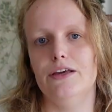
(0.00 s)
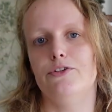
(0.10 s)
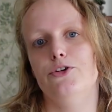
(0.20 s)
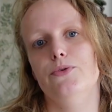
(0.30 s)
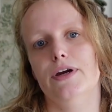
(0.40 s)
If
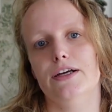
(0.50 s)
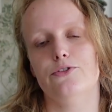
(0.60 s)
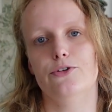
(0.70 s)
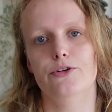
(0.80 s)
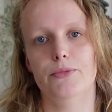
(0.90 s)
you're doing
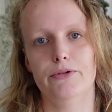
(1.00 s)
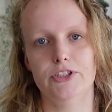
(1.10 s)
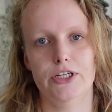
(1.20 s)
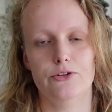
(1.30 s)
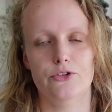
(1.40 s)
external boning
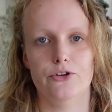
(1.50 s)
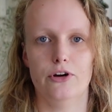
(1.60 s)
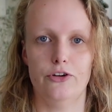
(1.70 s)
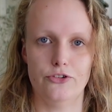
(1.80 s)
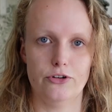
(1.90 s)
channels, you're
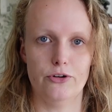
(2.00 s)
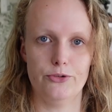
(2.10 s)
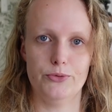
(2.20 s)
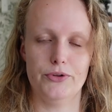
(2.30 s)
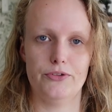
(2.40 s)
also going
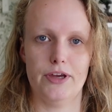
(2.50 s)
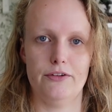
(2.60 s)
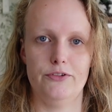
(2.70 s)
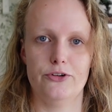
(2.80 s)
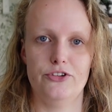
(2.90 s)
to want to
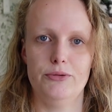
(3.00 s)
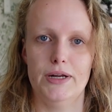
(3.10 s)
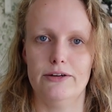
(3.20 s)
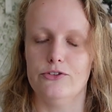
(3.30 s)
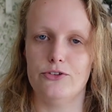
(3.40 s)
have your seam
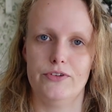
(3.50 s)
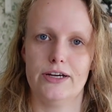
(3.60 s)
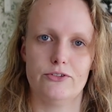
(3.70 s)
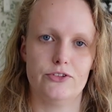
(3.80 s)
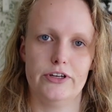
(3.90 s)
allowance on the
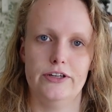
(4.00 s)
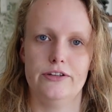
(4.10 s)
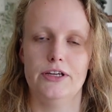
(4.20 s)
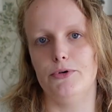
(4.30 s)
outside.